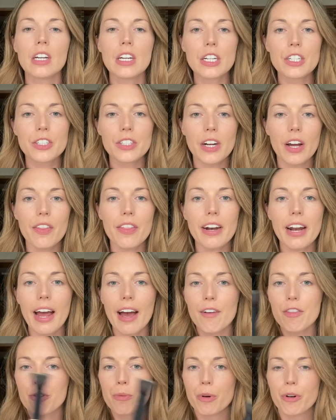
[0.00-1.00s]
So now that I
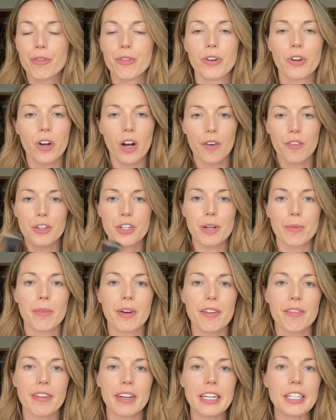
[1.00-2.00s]
have the more full coverage on
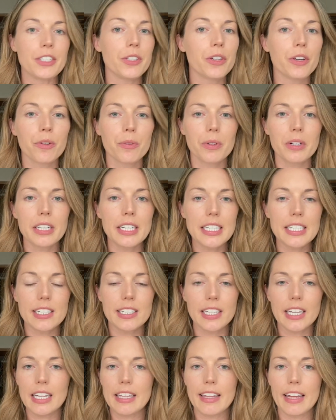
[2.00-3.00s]
my face, you can really
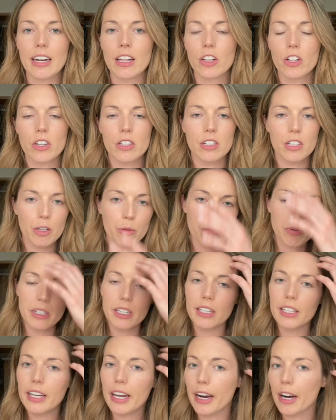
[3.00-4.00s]
see that it looks
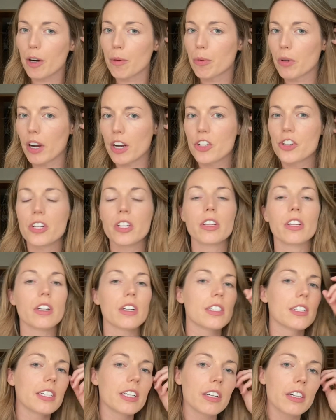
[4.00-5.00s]
completely airbrushed. It
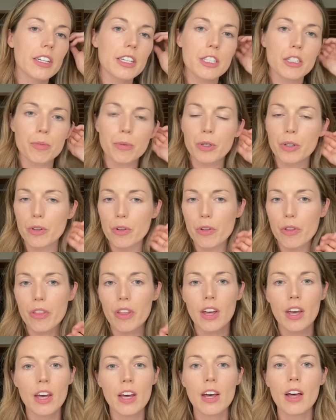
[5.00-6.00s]
looks silky smooth.
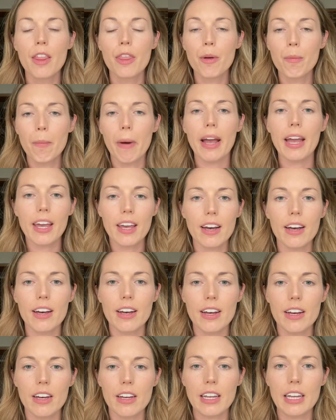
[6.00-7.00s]
The
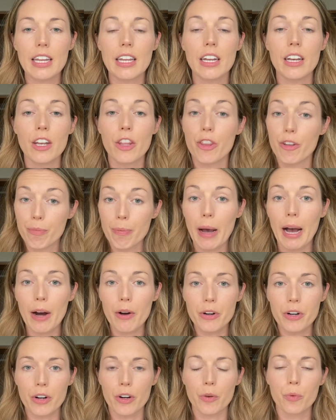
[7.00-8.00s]
mica in the
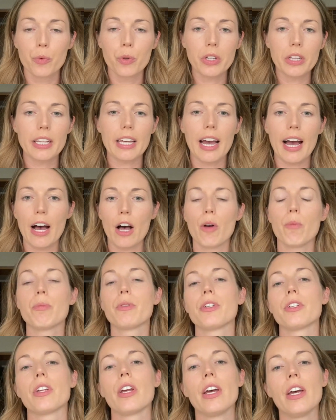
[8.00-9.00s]
powder really
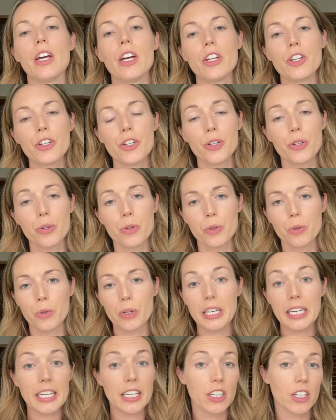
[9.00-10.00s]
helps to
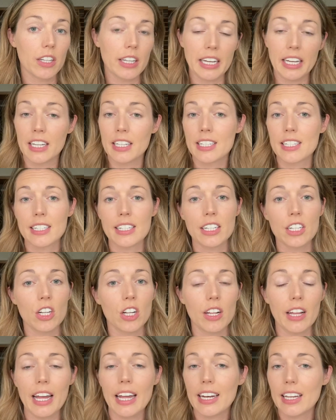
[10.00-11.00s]
heal and
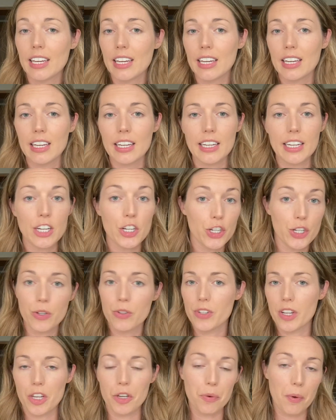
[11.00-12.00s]
conceal any issues
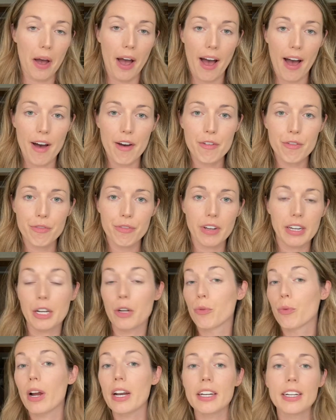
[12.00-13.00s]
that you have,
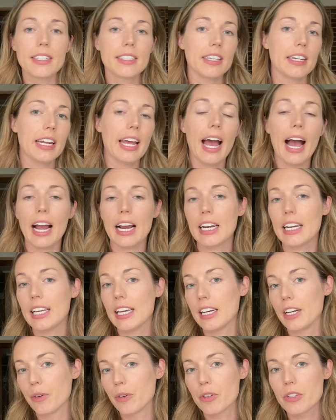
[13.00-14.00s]
any redness, any acne,
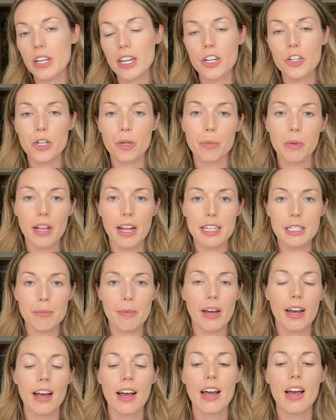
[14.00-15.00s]
any rosacea,
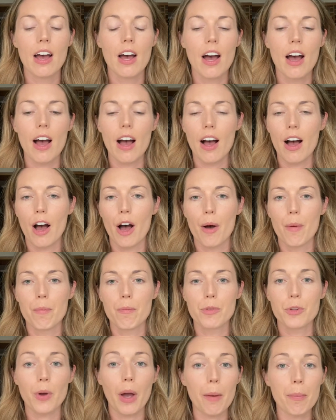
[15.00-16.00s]

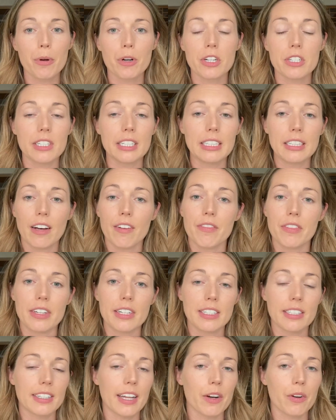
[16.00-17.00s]
melasma. So I personally love
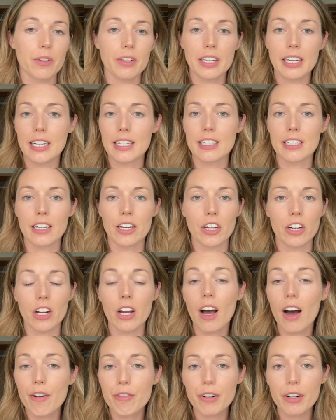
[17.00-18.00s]
this. Not only is it gonna
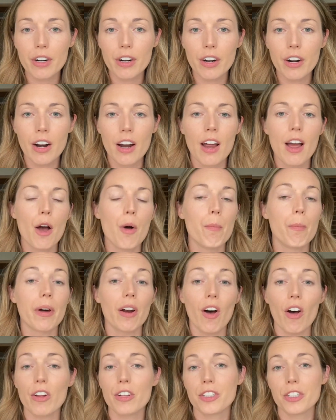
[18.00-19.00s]
cover, but
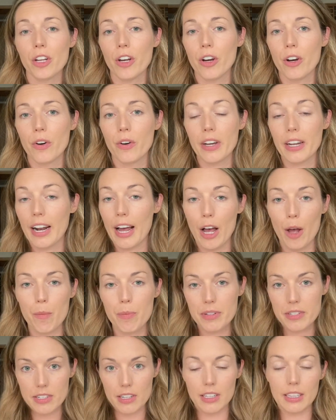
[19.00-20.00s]
also it
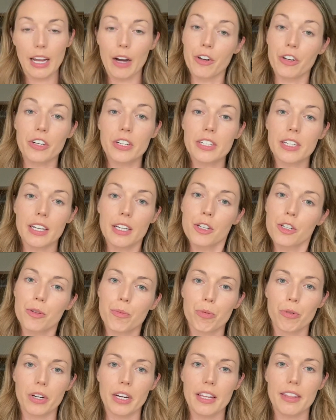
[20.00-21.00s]
helps allow your skin to
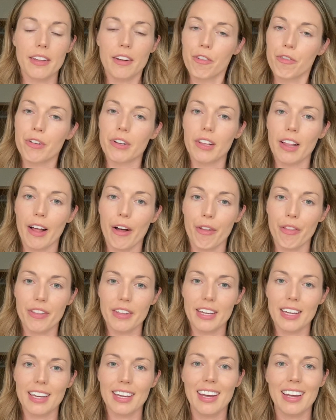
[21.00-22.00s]
breathe and feel
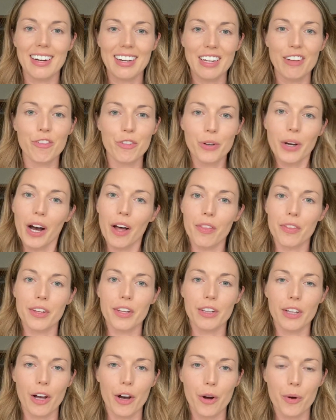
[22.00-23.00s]
healthy and give you a healthy
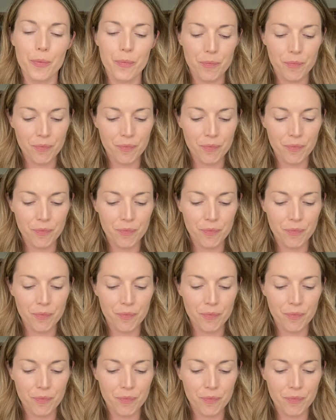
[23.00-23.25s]
glow.